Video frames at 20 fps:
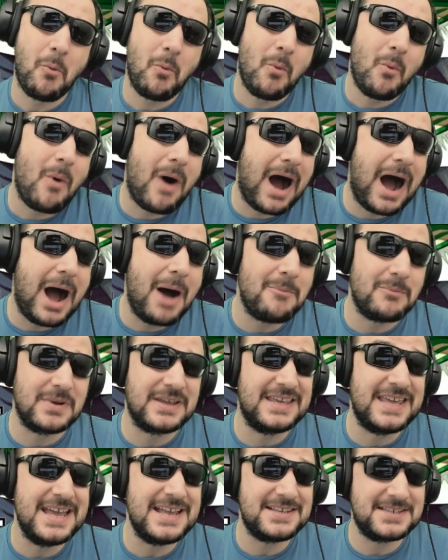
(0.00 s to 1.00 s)
I'm
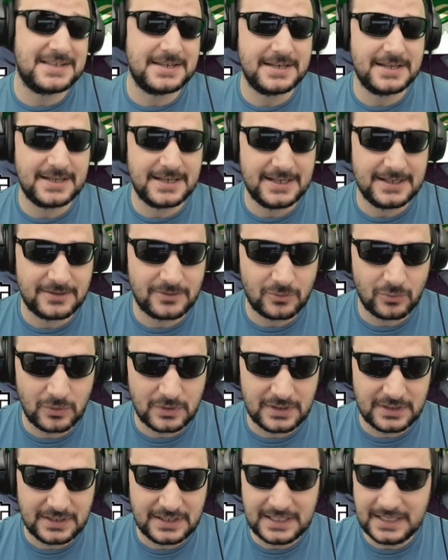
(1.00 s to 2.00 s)
guessing it will
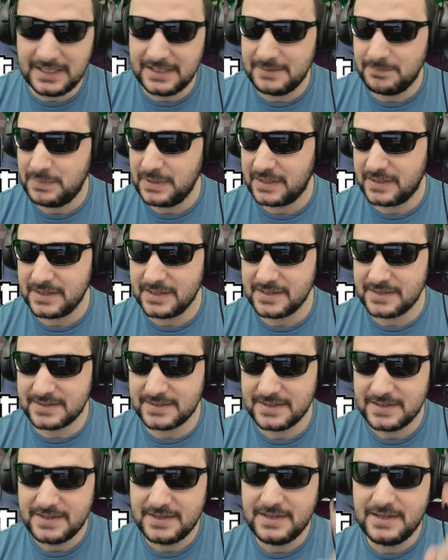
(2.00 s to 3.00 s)
need, because
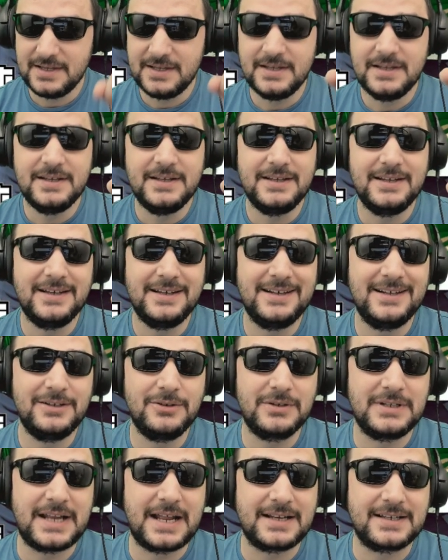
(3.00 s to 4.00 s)
look
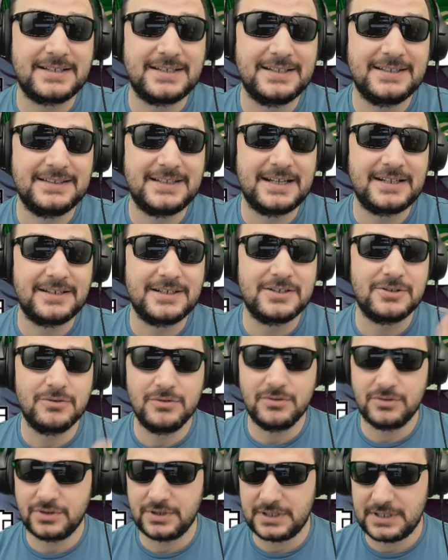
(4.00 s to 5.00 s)
at that, that
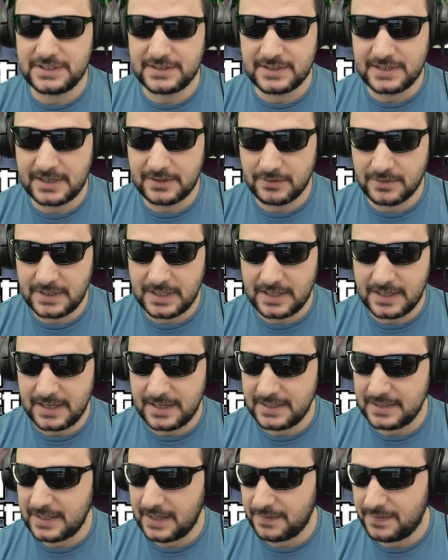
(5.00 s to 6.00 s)
resolution is not okay,
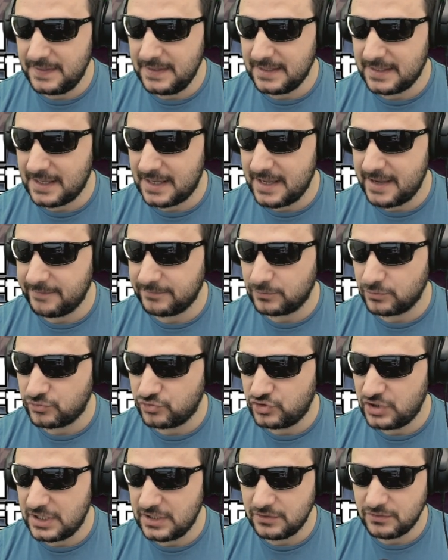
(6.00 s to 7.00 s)
and I think I have to
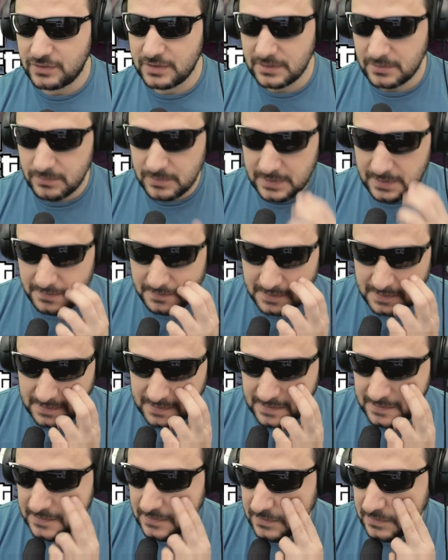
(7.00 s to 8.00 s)
change it. What do you think?
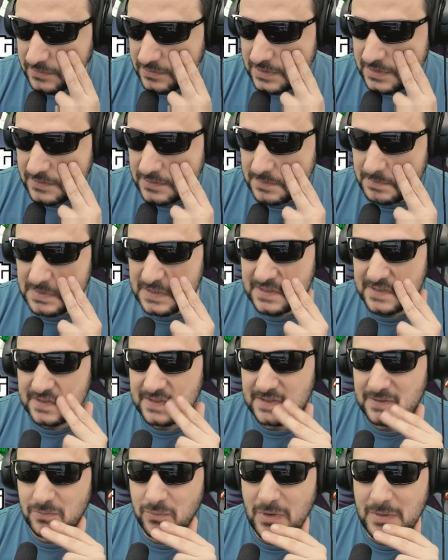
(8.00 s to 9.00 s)
So change it, because
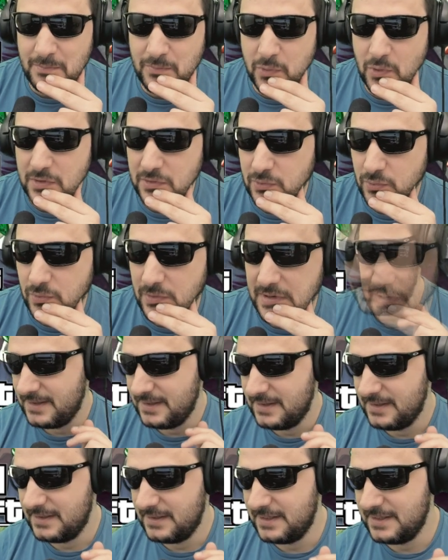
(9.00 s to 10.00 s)
it's one point one.
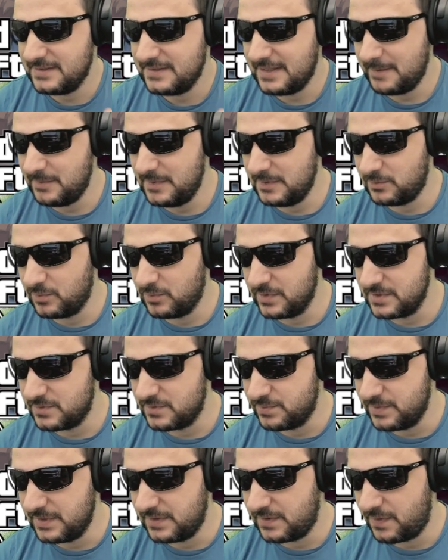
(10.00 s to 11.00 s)
This time it was
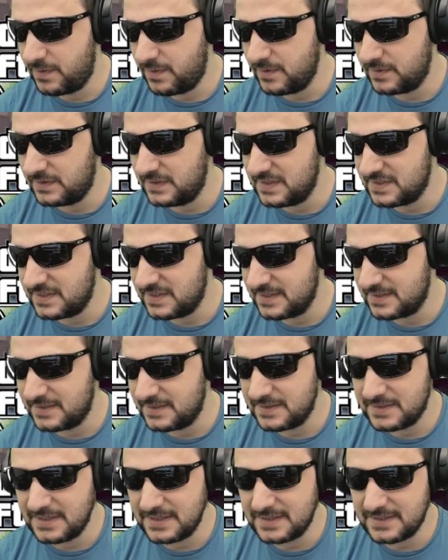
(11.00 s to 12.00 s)
with thirteen
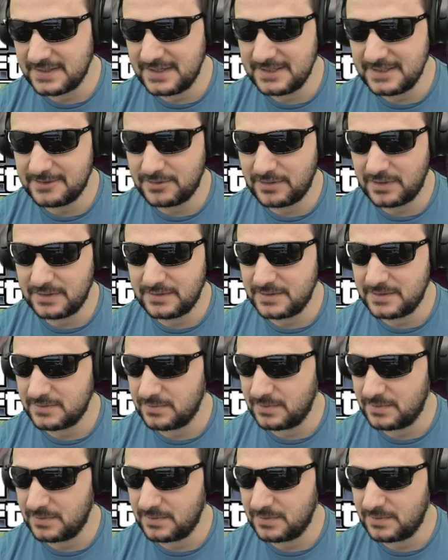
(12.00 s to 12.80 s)
sixty-six. Let's try this one.